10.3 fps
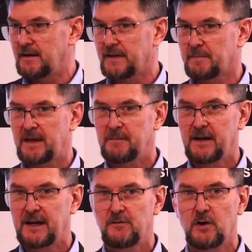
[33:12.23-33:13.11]
think
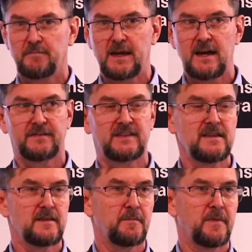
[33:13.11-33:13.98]
many of you may have
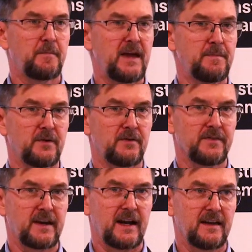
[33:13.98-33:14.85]
seen the paper
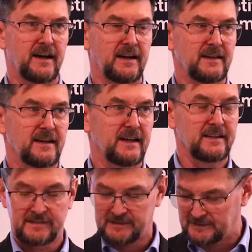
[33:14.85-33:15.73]
that I
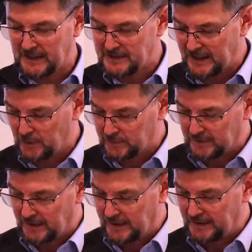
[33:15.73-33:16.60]
sent out
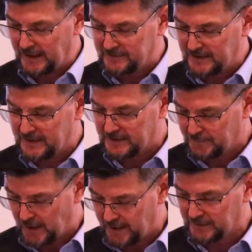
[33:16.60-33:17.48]
last night.
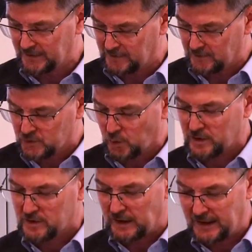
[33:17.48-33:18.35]
If you haven't, it's a
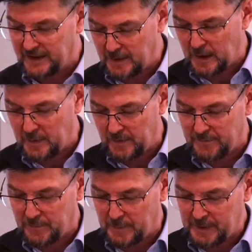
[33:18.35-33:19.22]
short
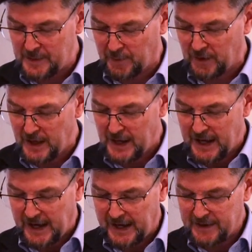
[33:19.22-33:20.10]
paper.
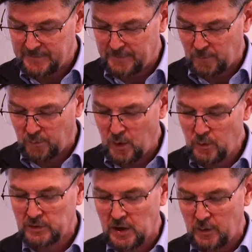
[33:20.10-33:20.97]
I
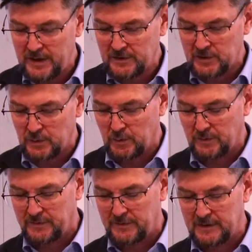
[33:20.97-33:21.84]
won't go
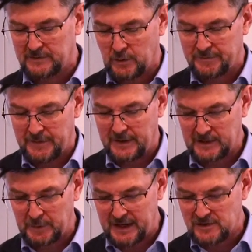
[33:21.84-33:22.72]
into the sort of
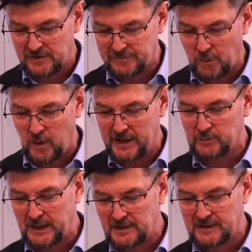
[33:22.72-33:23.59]
explanation for why
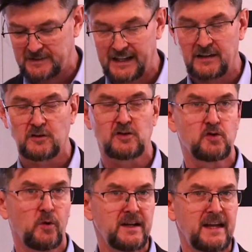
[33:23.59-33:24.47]
Sweden decided to
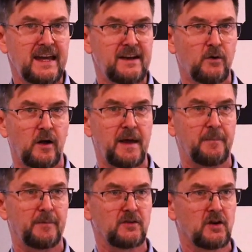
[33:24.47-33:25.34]
join NATO. I'll be
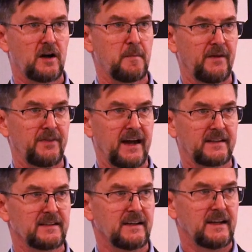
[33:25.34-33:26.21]
happy to talk about
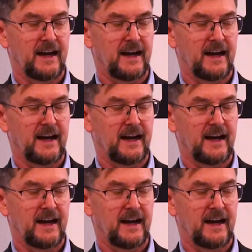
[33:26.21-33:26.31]
that.